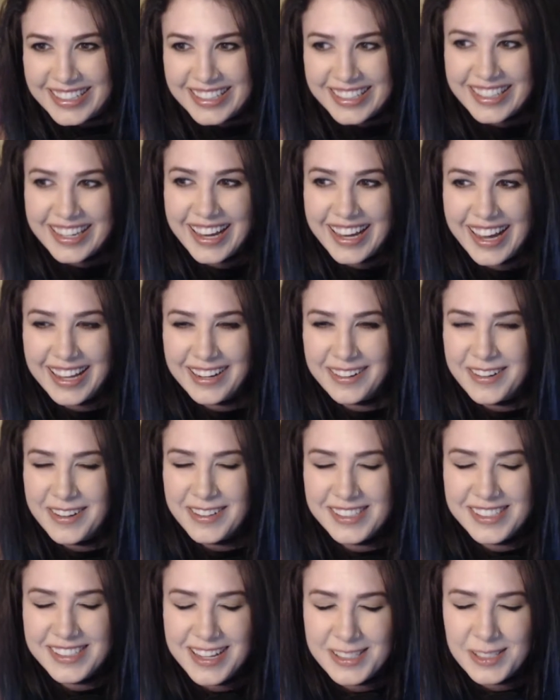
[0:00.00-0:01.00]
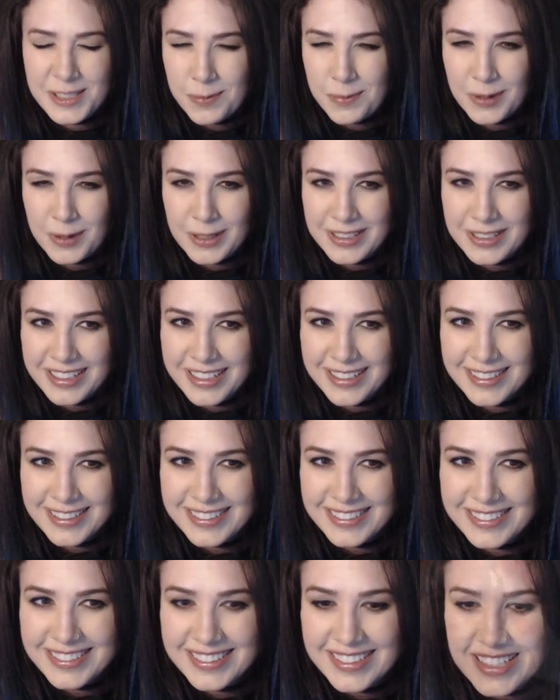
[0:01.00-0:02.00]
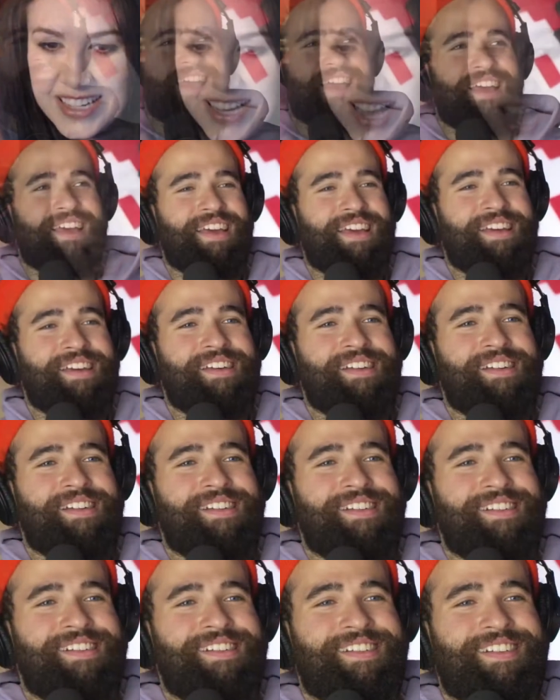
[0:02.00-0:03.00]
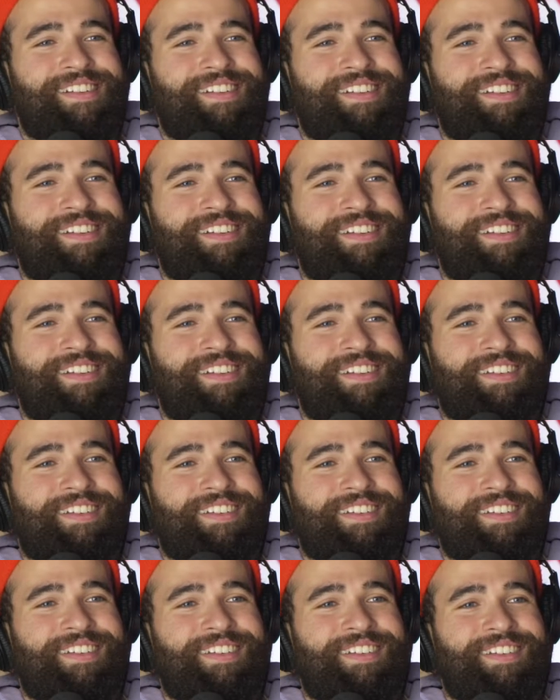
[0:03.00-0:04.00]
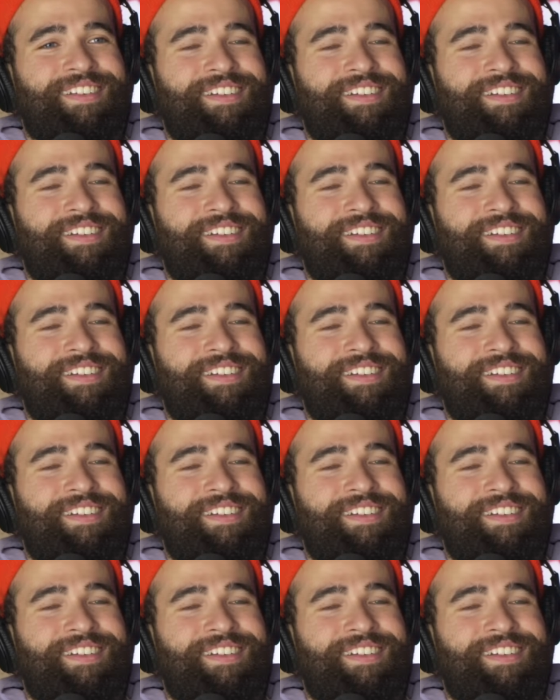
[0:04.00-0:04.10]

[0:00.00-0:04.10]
I don't know, it's not super clear. I did get a very long, they did tweet